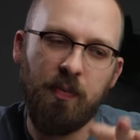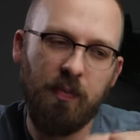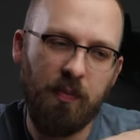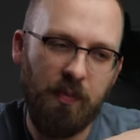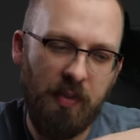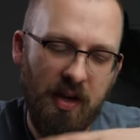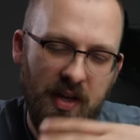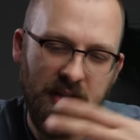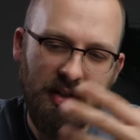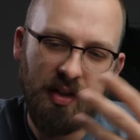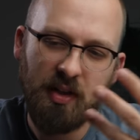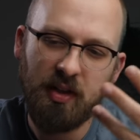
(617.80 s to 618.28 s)

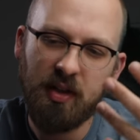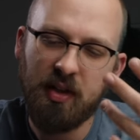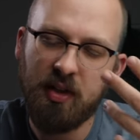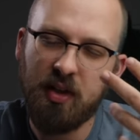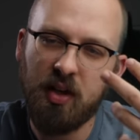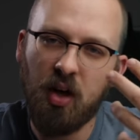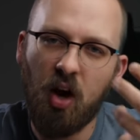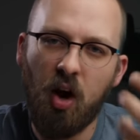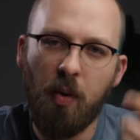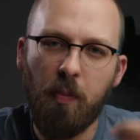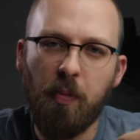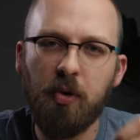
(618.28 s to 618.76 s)
basically
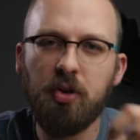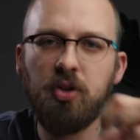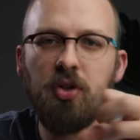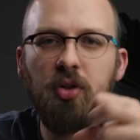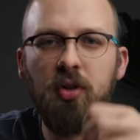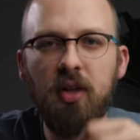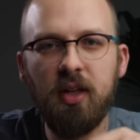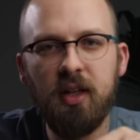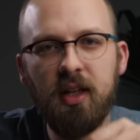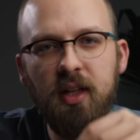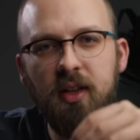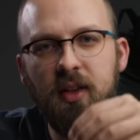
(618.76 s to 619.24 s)
the
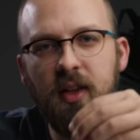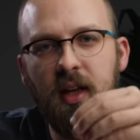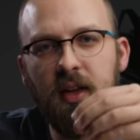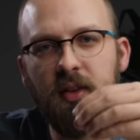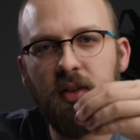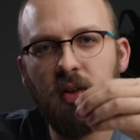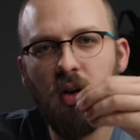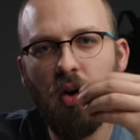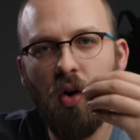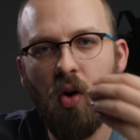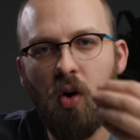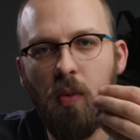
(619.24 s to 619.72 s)
opportunity
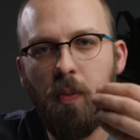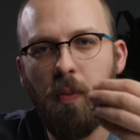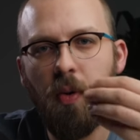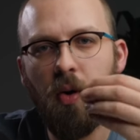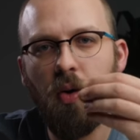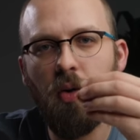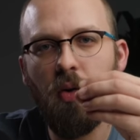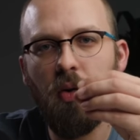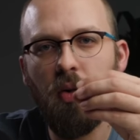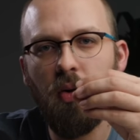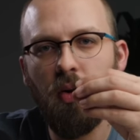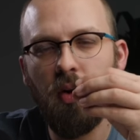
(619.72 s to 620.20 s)
that
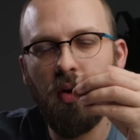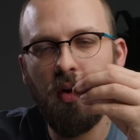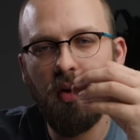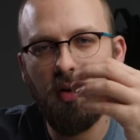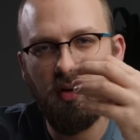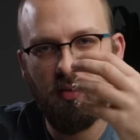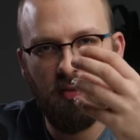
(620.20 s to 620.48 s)
OPPO